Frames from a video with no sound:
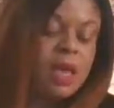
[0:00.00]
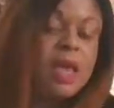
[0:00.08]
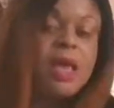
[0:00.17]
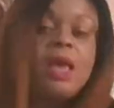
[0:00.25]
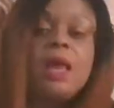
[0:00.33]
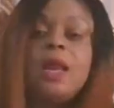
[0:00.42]

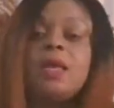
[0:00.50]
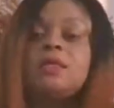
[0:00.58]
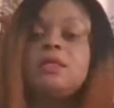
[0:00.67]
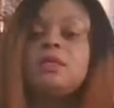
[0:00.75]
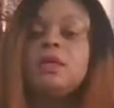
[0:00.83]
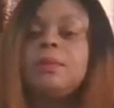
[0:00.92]
Let's
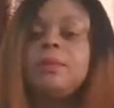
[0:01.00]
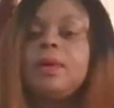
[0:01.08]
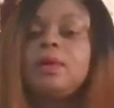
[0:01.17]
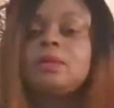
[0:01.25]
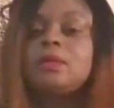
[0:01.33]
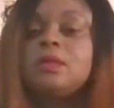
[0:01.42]
talk
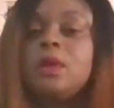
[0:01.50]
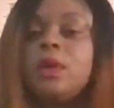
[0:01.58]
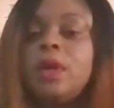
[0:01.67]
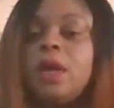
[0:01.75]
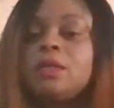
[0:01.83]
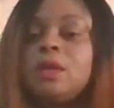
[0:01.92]
about it.
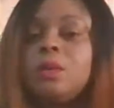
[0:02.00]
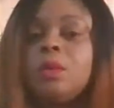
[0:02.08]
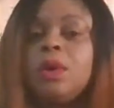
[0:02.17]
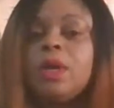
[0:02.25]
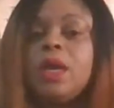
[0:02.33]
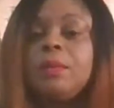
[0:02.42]
Okay,
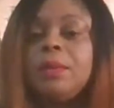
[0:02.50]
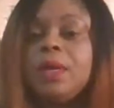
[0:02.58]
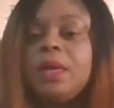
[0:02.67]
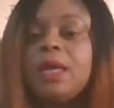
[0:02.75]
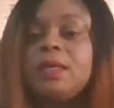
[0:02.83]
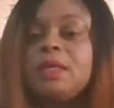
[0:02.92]
someone
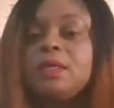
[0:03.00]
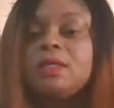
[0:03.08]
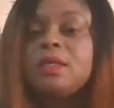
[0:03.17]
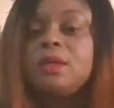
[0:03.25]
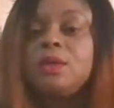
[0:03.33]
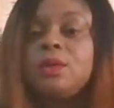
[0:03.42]
came
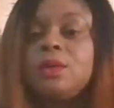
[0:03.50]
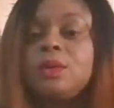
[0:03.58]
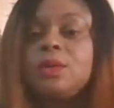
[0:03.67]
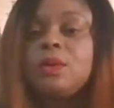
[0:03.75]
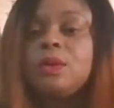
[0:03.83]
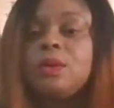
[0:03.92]
in. I
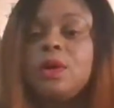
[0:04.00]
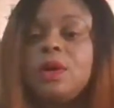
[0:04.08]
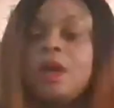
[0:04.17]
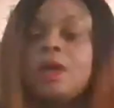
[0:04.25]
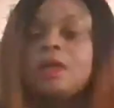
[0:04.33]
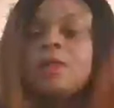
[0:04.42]
didn't see
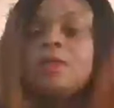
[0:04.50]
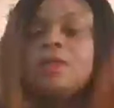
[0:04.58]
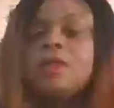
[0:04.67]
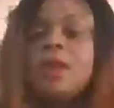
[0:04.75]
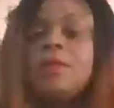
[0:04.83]
you.